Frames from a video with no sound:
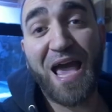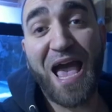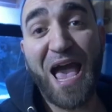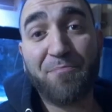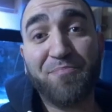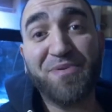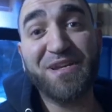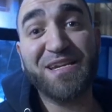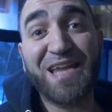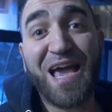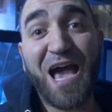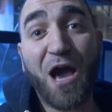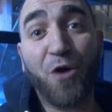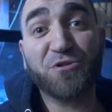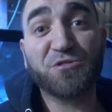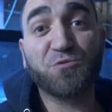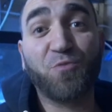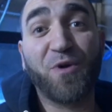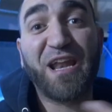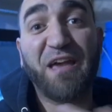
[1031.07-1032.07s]
happened now
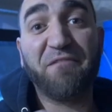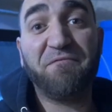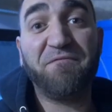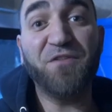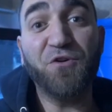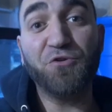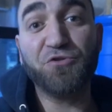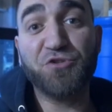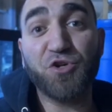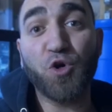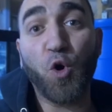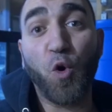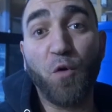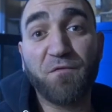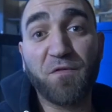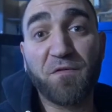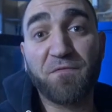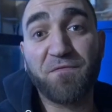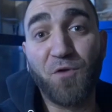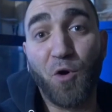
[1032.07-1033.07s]
is when I filled the
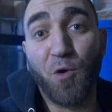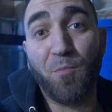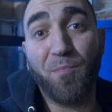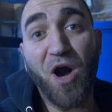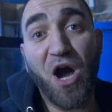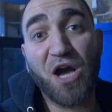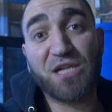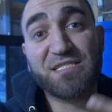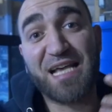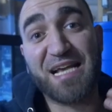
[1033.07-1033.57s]
overflow box,